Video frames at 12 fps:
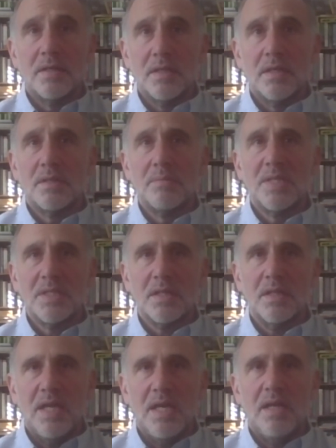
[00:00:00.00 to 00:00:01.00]
to
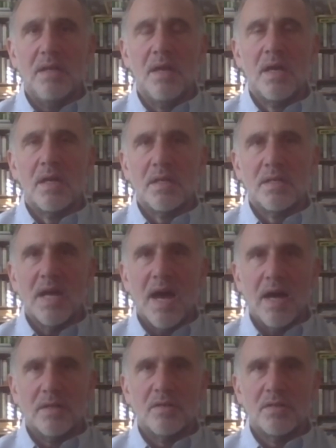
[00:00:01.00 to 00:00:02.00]
mislead
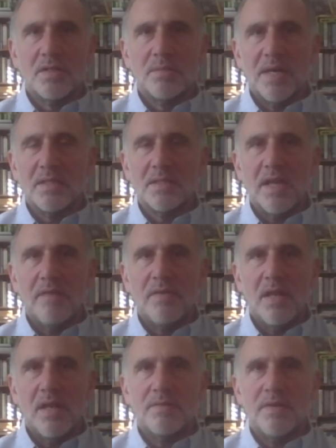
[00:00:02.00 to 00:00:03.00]
doctors about the
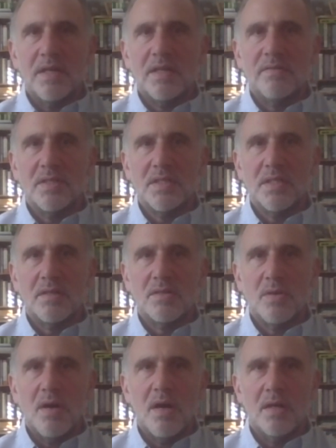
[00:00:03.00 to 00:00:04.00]
safety and effectiveness of their
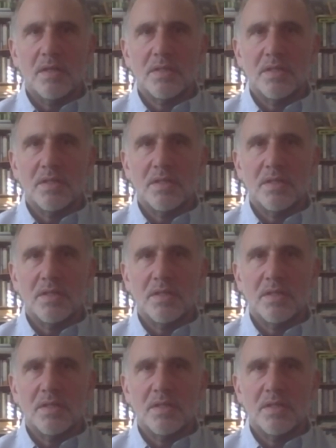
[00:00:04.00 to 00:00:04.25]
drugs.